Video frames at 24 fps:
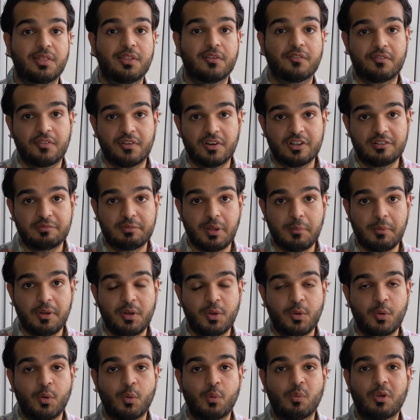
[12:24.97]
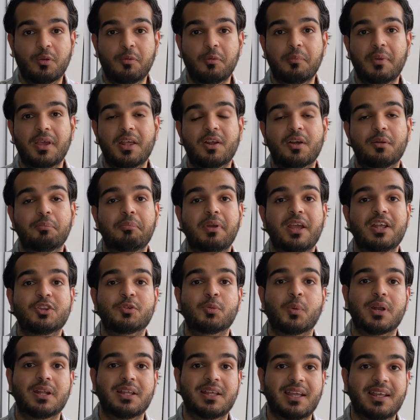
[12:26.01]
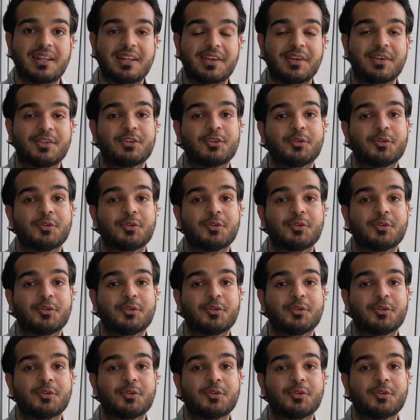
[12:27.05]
The first payment will be made on May 28,